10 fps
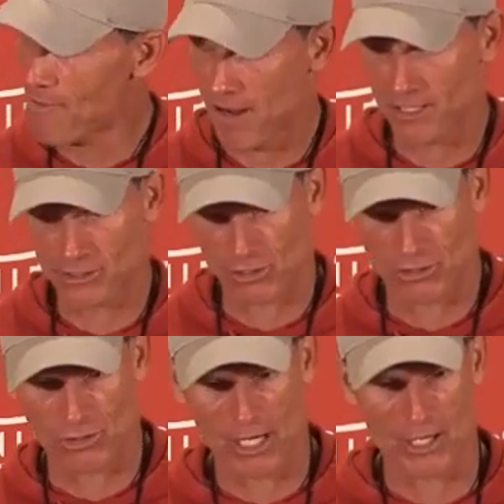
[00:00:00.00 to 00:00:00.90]
And so you're
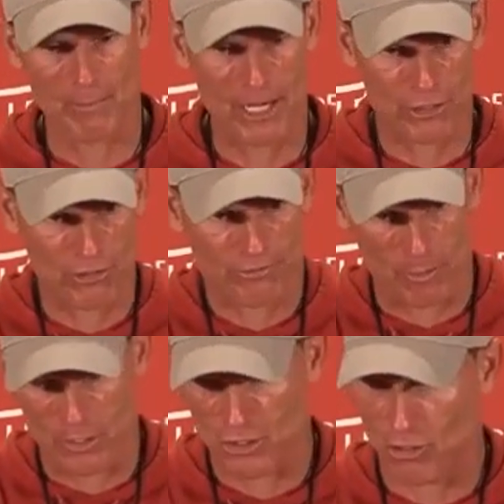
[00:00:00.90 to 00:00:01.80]
trying to make sure
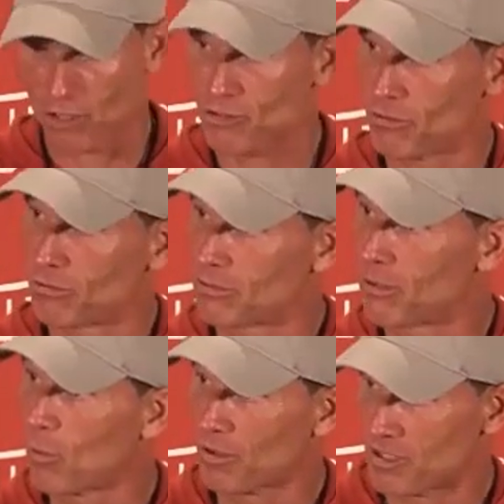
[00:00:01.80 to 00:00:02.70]
from a structural
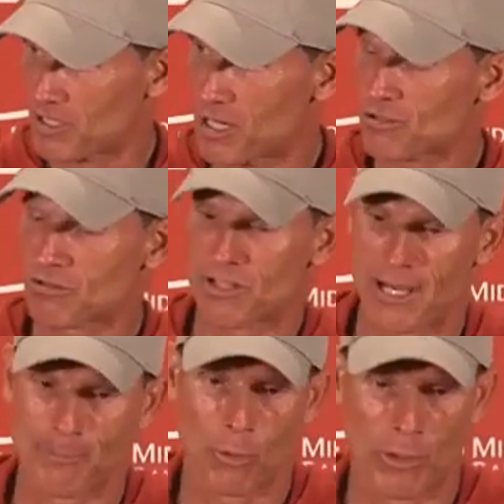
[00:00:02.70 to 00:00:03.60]
and organizational
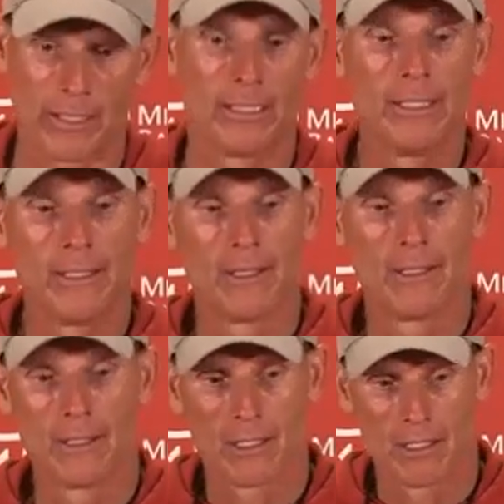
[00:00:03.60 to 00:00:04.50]
standpoint,
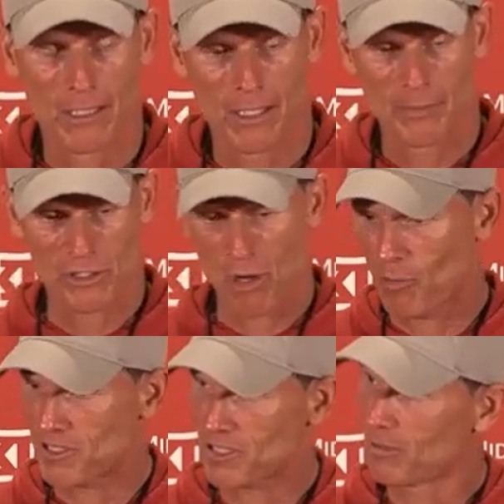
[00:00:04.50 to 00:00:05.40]
there's
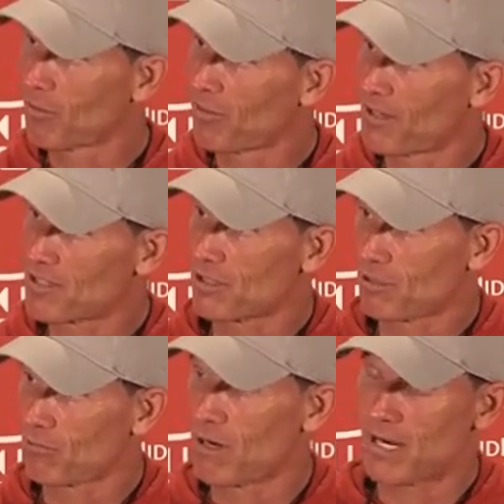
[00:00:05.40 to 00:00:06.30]
always little things to
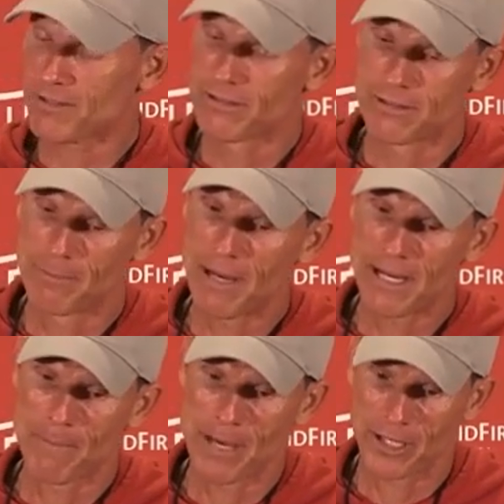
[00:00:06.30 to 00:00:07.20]
correct and
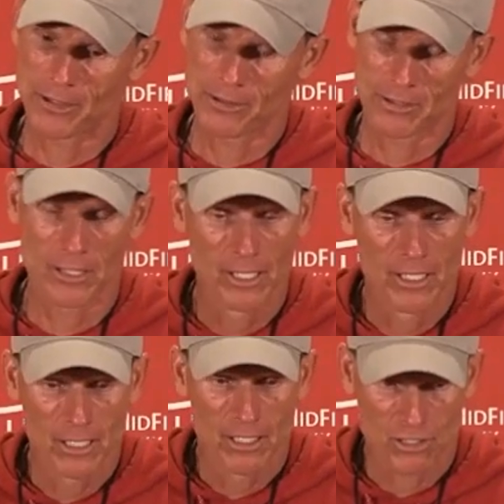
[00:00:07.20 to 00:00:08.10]
make it better. And
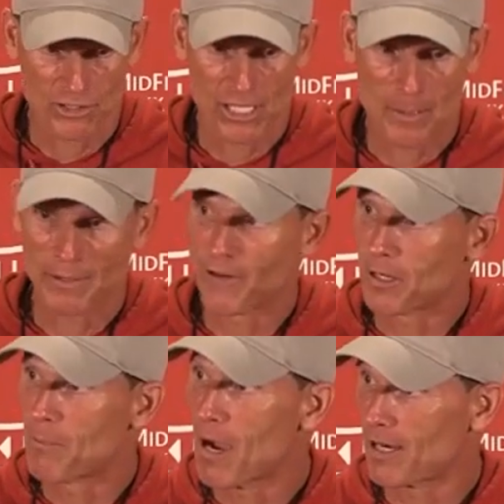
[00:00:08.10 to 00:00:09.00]
so you got to be
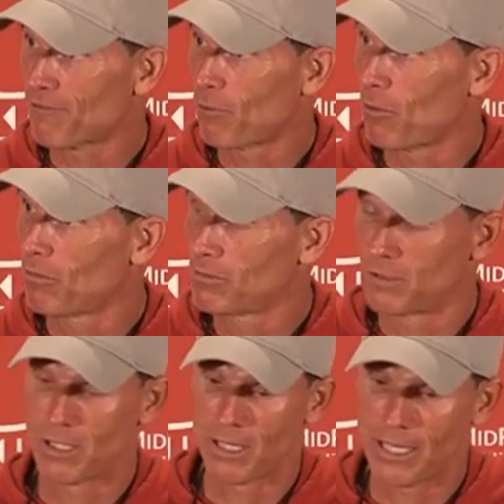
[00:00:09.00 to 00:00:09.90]
very mindful
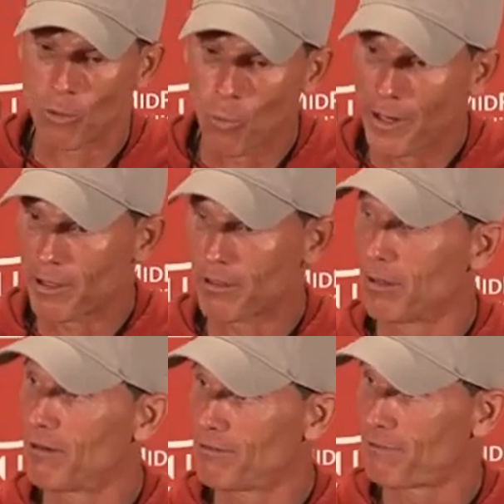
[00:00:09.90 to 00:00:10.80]
and aware
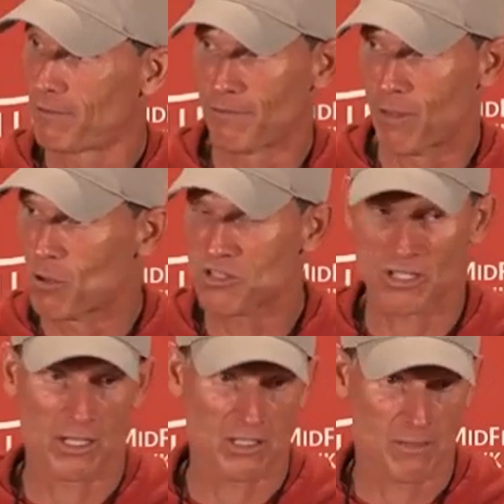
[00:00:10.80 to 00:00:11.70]
of those
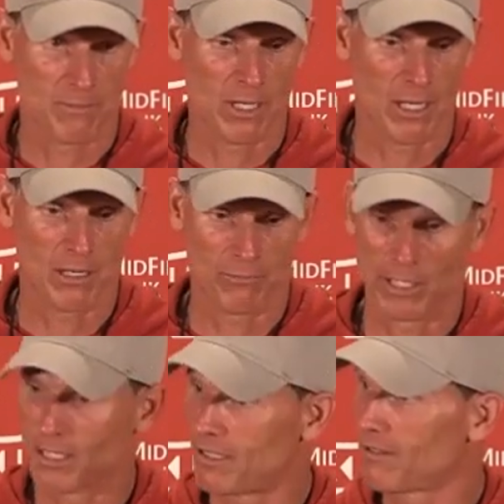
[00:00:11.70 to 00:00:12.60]
things,
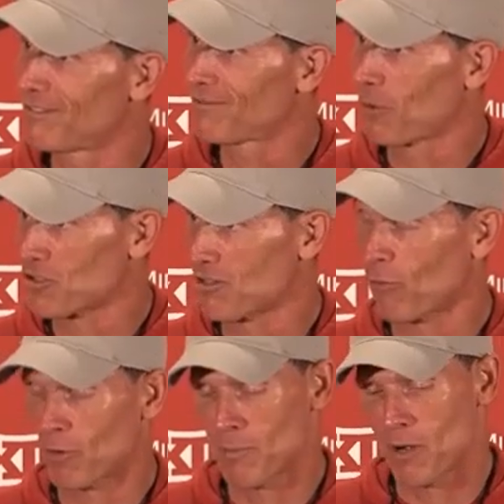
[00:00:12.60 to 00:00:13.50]
really, first and
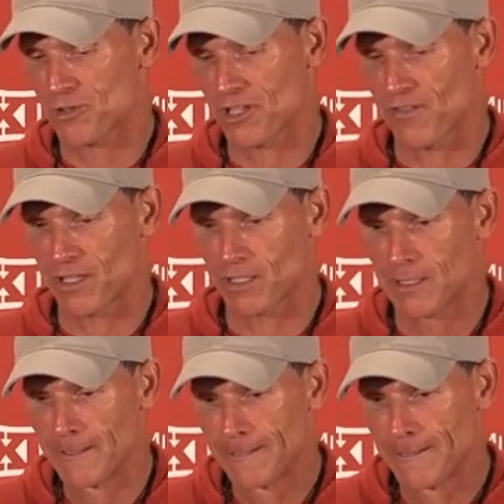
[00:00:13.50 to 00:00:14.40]
foremost. And
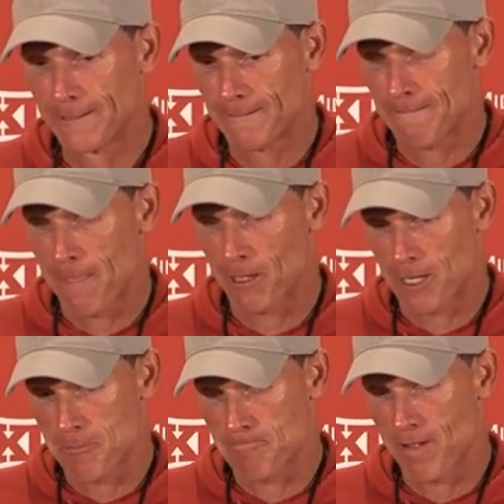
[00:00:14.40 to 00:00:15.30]

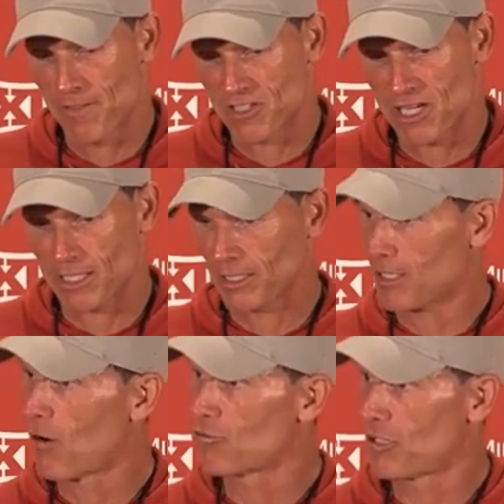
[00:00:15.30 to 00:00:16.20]
then secondly,
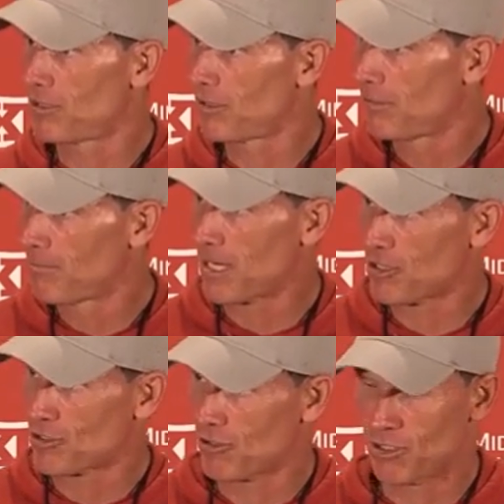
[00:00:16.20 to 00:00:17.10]
coaching,
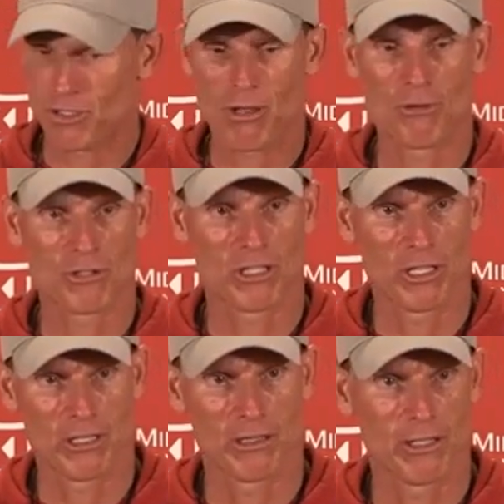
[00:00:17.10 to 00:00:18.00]
making sure that you're coaching
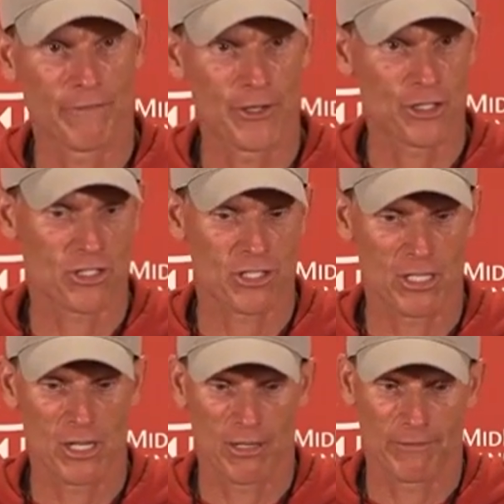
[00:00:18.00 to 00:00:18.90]
the
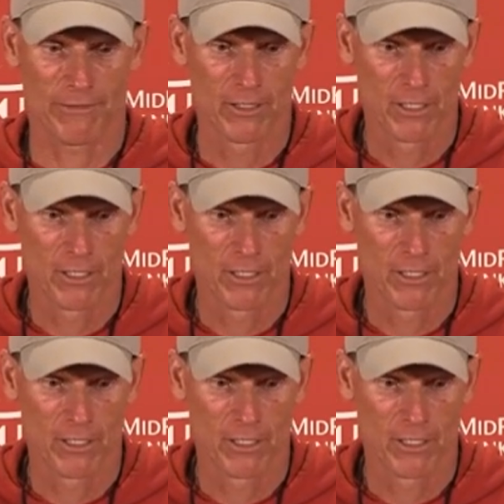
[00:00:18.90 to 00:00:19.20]
efficiency of